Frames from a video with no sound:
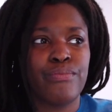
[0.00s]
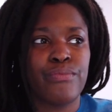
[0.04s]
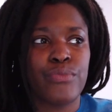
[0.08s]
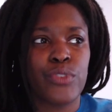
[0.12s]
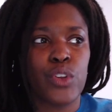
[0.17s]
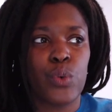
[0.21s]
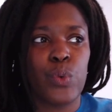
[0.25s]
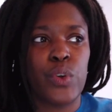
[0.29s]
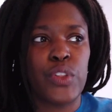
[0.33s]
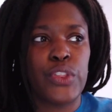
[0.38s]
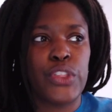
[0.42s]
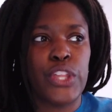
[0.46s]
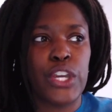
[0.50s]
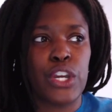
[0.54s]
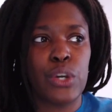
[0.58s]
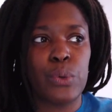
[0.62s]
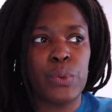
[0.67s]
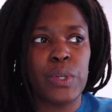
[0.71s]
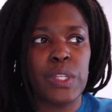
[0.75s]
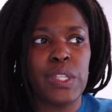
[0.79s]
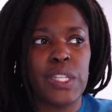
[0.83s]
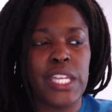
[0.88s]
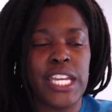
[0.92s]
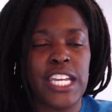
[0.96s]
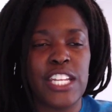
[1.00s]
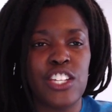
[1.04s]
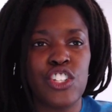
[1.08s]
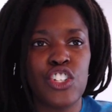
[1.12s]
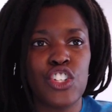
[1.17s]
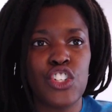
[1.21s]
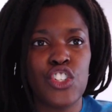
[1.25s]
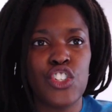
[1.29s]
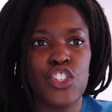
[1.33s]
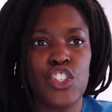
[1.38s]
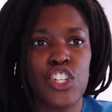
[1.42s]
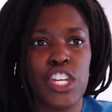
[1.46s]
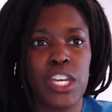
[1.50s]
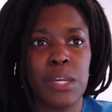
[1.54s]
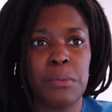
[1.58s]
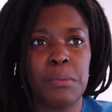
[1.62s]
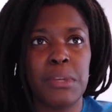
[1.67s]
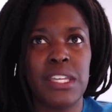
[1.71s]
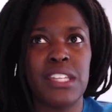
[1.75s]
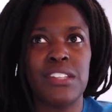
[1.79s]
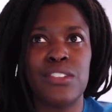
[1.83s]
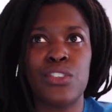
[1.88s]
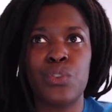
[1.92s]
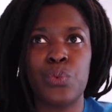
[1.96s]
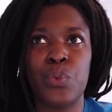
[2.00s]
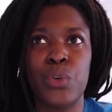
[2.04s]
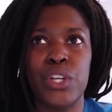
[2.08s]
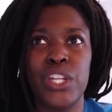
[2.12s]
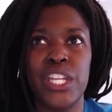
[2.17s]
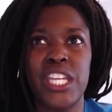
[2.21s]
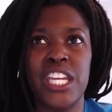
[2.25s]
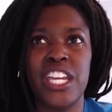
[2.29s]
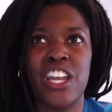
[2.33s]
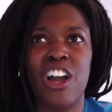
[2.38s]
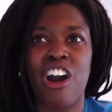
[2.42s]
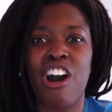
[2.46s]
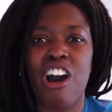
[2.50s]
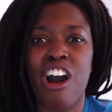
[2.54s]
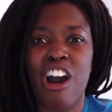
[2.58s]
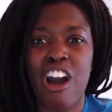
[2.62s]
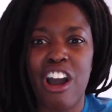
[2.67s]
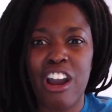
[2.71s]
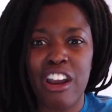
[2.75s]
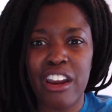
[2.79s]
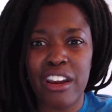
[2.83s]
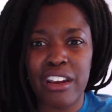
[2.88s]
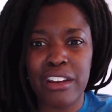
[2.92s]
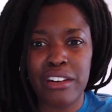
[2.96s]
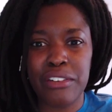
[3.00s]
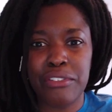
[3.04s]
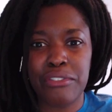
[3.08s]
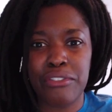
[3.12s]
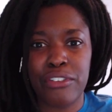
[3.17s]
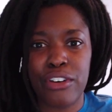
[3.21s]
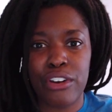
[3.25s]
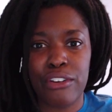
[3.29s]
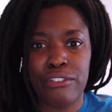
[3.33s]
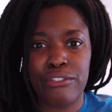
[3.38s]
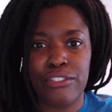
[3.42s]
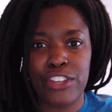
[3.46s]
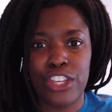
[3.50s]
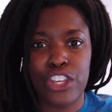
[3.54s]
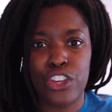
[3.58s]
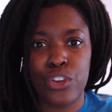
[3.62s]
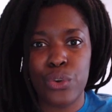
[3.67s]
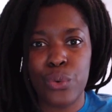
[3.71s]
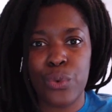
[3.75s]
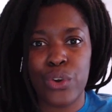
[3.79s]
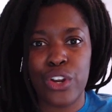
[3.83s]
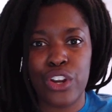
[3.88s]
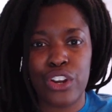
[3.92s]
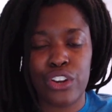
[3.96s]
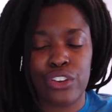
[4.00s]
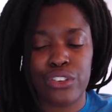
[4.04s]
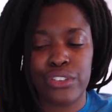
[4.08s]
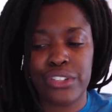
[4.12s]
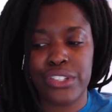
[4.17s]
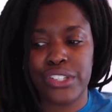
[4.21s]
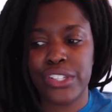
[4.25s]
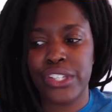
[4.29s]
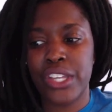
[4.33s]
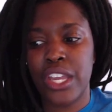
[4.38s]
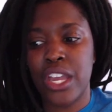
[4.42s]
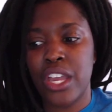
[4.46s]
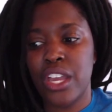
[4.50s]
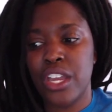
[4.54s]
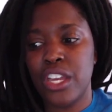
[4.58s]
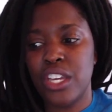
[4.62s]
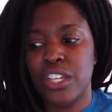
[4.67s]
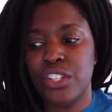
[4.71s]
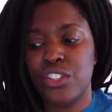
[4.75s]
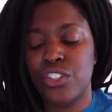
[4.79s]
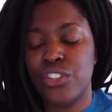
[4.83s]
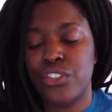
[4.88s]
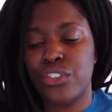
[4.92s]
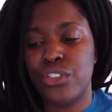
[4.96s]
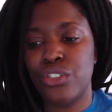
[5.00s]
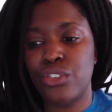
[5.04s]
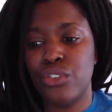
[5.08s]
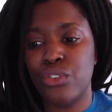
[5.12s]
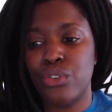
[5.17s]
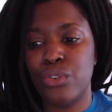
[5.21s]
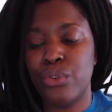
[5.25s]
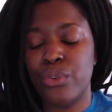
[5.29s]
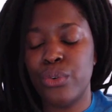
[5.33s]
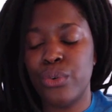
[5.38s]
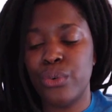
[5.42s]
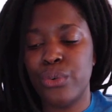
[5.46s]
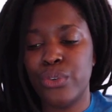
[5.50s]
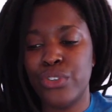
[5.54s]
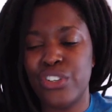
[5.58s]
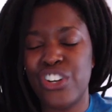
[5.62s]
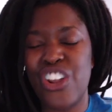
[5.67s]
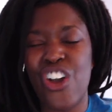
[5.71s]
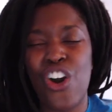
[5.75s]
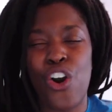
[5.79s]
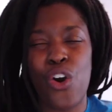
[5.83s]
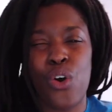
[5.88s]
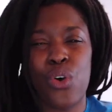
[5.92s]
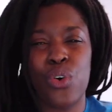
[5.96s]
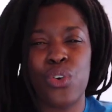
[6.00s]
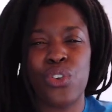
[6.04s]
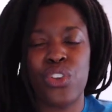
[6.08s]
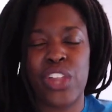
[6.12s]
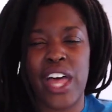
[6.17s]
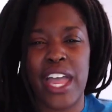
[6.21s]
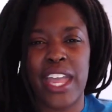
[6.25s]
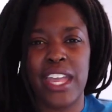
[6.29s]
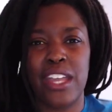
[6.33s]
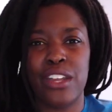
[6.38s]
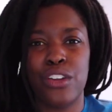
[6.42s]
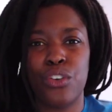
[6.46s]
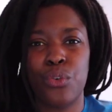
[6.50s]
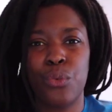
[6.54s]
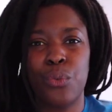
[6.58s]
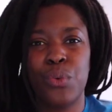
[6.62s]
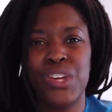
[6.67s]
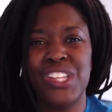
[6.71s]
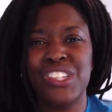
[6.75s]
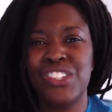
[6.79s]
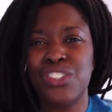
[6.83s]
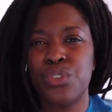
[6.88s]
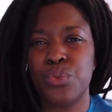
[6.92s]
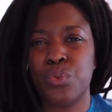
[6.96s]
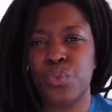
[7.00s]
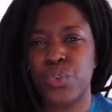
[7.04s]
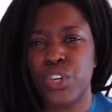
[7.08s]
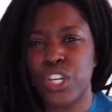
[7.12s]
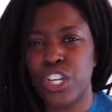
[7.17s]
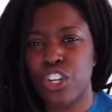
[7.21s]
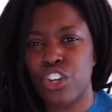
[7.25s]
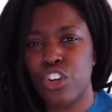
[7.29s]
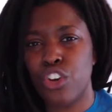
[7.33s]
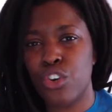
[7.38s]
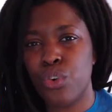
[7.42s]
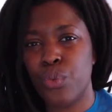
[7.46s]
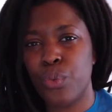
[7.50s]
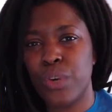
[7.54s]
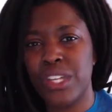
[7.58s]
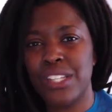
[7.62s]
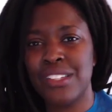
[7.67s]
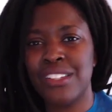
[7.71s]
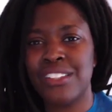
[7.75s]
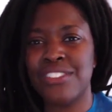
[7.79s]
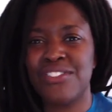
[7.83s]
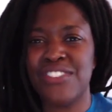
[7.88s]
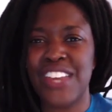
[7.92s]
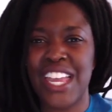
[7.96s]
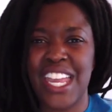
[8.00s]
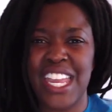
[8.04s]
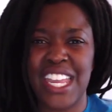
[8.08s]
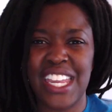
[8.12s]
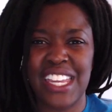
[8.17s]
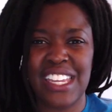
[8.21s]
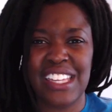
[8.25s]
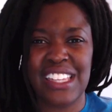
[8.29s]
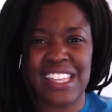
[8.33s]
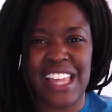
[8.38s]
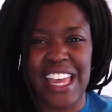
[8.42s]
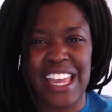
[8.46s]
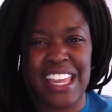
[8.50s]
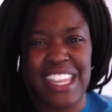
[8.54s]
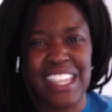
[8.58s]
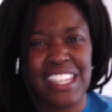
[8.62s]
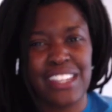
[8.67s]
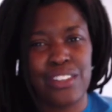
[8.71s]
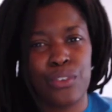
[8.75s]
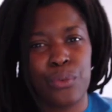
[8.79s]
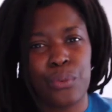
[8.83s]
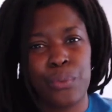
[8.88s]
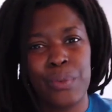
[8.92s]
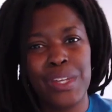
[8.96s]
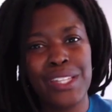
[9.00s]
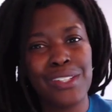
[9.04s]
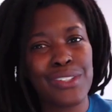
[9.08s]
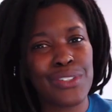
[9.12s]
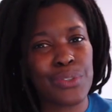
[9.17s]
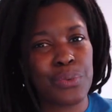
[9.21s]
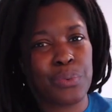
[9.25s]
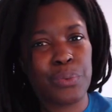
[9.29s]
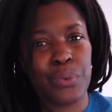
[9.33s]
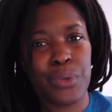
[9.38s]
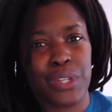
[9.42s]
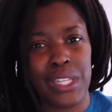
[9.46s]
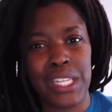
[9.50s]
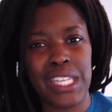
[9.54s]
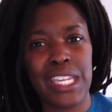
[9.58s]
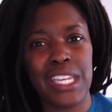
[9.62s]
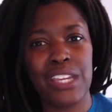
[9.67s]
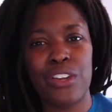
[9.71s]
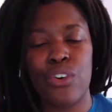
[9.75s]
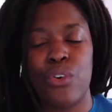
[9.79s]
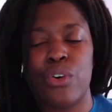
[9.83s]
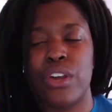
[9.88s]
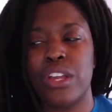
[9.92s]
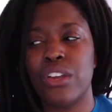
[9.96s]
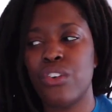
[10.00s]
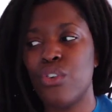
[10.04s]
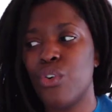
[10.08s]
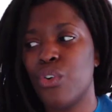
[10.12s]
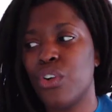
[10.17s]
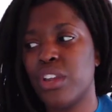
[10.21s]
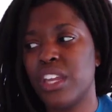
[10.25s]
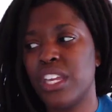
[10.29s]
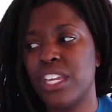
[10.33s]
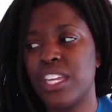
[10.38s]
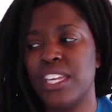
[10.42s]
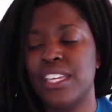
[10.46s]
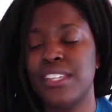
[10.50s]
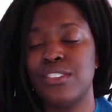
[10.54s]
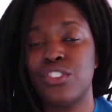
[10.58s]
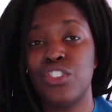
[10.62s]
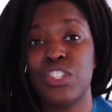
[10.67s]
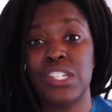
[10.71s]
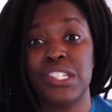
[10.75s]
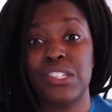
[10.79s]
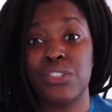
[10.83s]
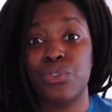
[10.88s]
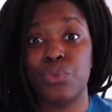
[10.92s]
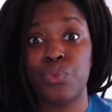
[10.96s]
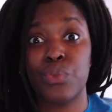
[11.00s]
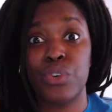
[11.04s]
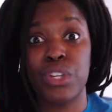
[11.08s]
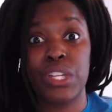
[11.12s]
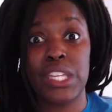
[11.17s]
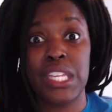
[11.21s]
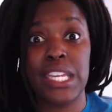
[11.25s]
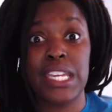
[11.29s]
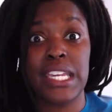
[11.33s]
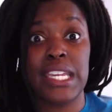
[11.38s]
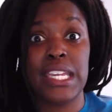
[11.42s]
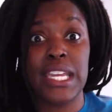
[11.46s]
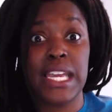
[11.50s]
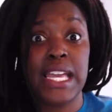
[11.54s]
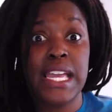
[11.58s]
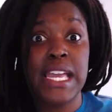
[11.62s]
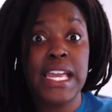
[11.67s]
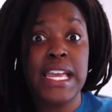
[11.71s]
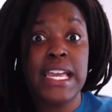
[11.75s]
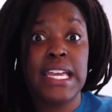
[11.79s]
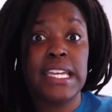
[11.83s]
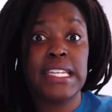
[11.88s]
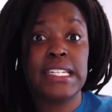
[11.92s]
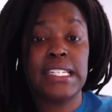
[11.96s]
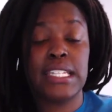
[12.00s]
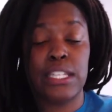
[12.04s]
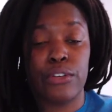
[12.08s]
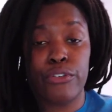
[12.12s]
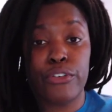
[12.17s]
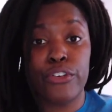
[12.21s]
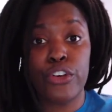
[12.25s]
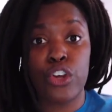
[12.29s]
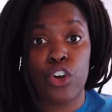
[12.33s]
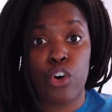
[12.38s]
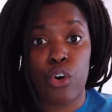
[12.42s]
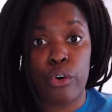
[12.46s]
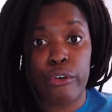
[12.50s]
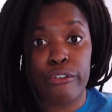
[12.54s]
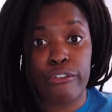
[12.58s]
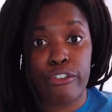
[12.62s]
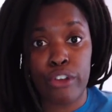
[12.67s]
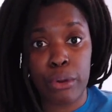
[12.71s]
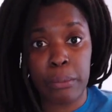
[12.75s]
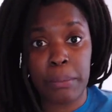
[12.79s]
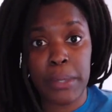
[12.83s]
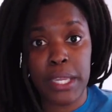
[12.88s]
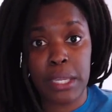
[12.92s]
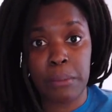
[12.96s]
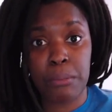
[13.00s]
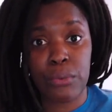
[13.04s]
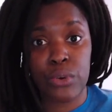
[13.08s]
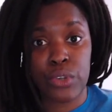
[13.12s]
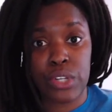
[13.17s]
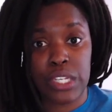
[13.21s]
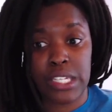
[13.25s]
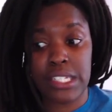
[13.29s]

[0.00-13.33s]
with their relationship, it's really hard for viewers to know what's real, what's fake, what's really going on. It's just really difficult for people to